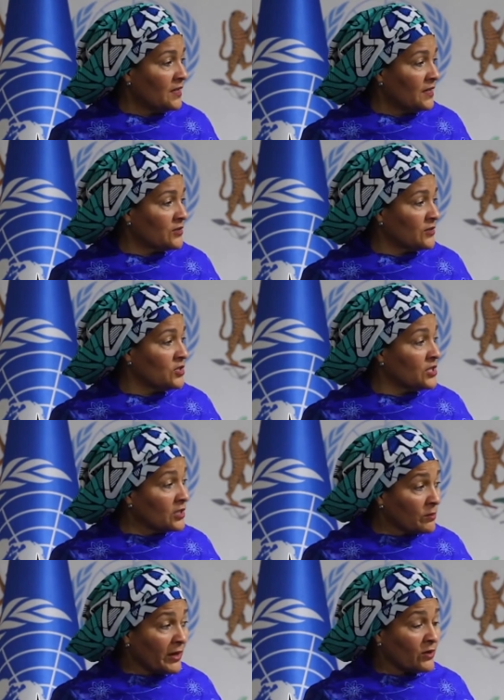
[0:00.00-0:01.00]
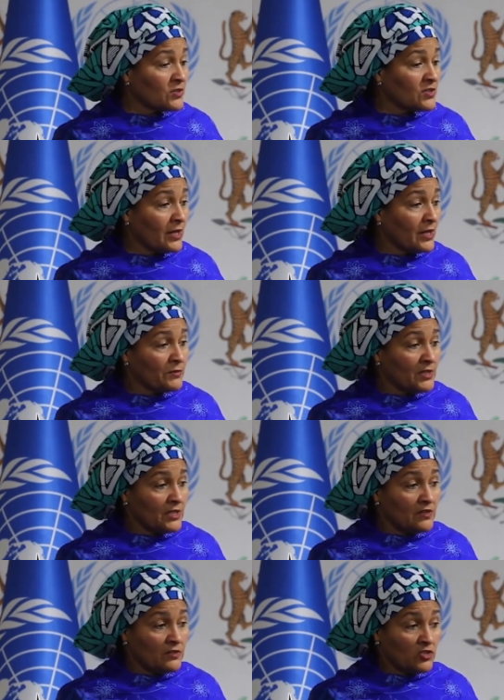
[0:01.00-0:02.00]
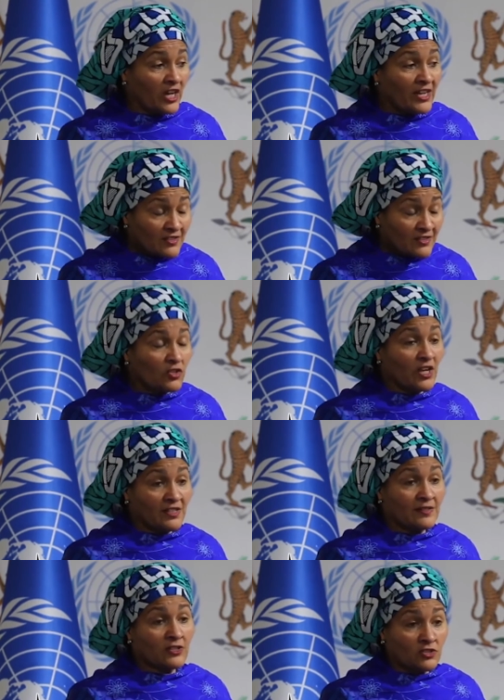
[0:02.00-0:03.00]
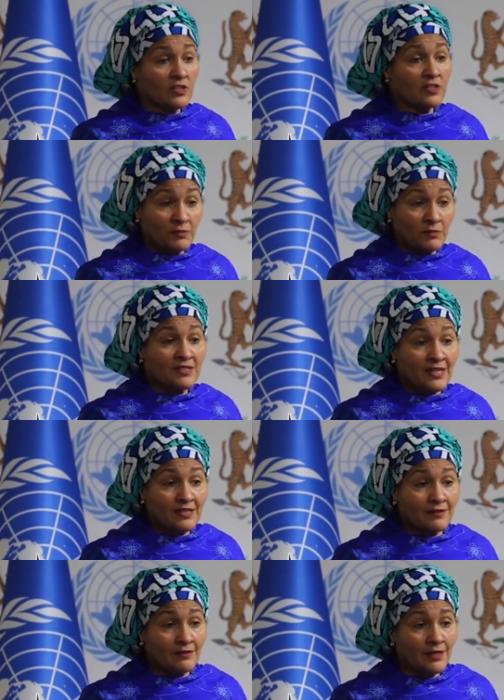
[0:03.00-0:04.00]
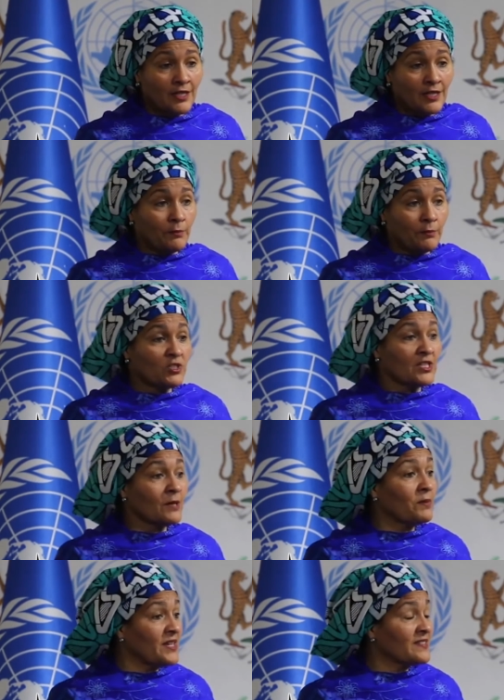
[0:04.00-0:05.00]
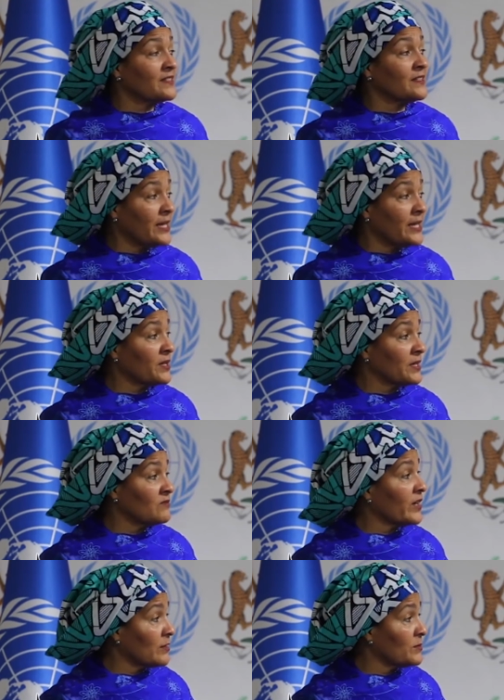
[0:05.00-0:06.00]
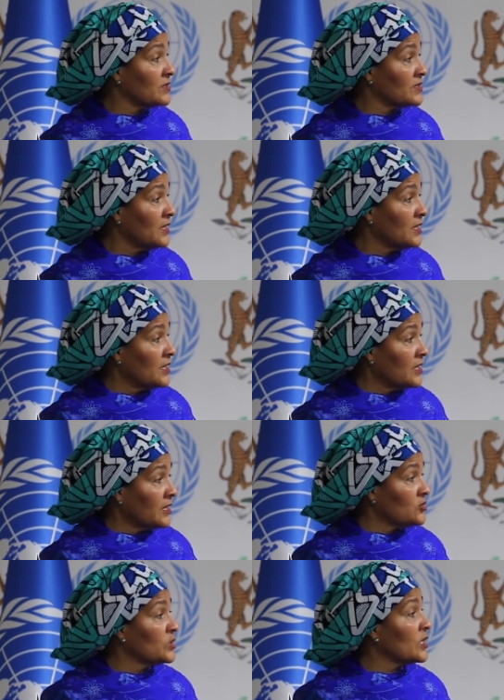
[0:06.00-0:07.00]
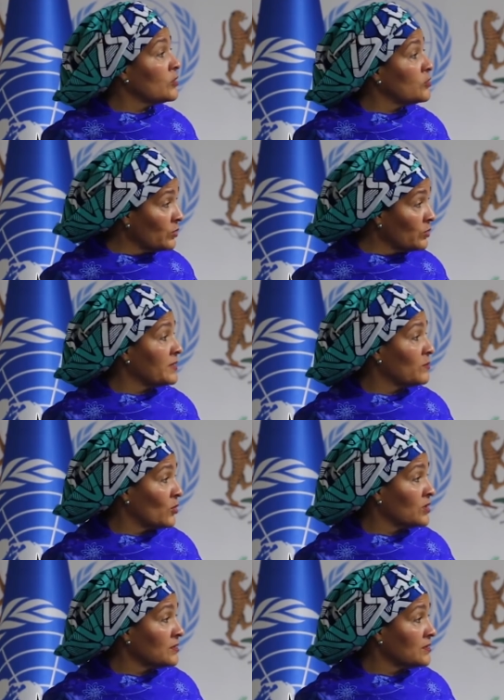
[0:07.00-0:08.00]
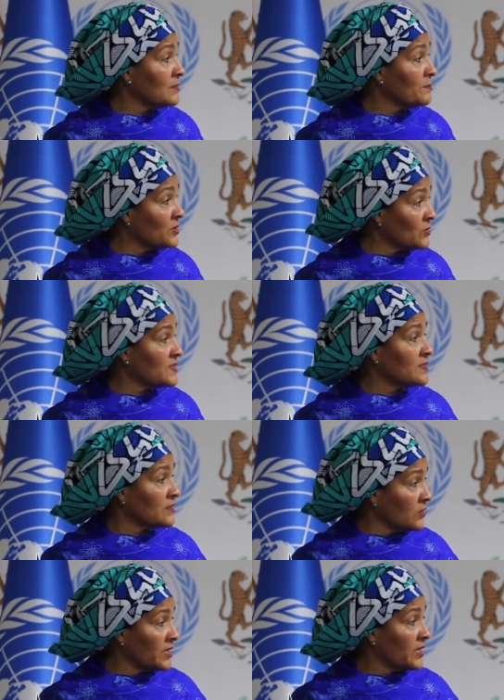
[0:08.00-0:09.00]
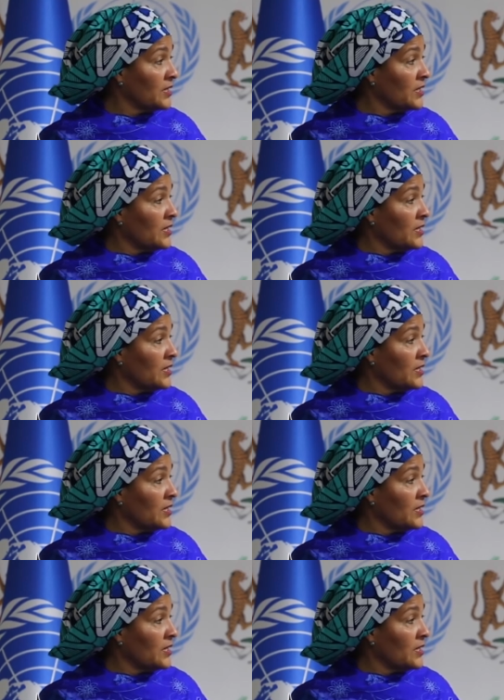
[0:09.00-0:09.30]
to hear about the giant strides actually that have been taken in putting in place an enabling environment to include women more, the bills that are going